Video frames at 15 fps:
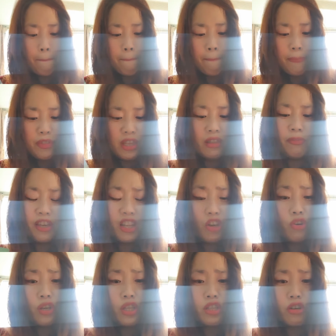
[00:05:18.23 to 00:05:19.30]
This video
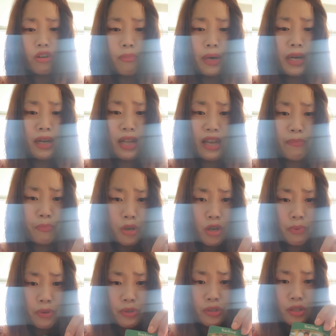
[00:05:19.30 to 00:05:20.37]
is all about life
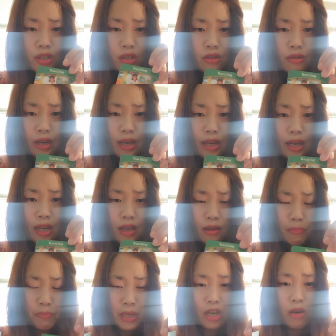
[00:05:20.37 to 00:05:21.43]
purpose, okay?
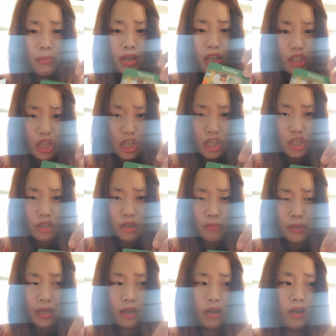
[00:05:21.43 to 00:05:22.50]
Becoming a teacher,
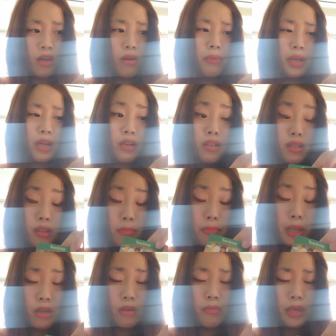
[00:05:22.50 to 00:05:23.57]
becoming
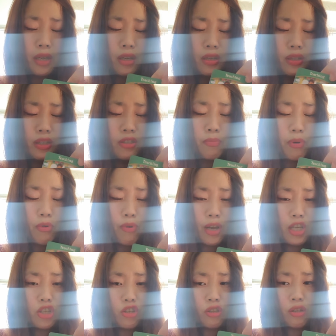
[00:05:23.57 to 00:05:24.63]
becoming an
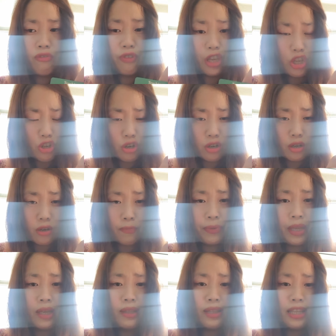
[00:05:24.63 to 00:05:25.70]
inspirational figure.
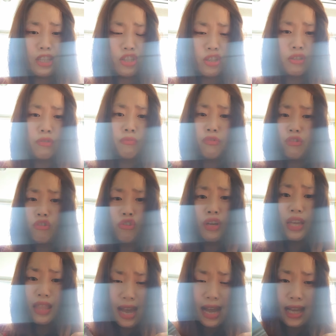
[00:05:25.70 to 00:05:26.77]
Not just
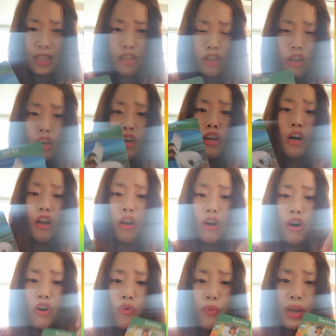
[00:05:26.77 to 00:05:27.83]
doing that,
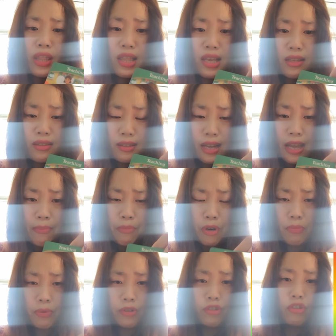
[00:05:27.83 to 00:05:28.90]
along with this life
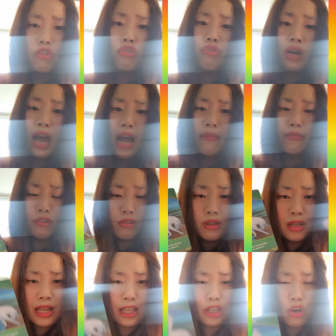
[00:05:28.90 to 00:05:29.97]
purpose, you have to
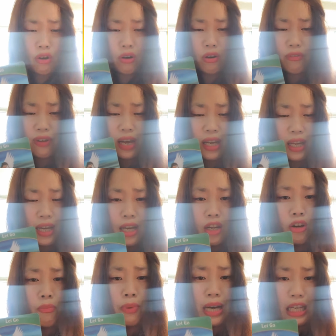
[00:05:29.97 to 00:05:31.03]
let go of any kind
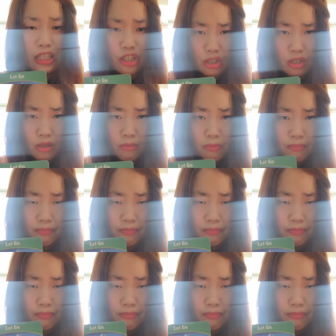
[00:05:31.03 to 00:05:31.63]
of past hurt,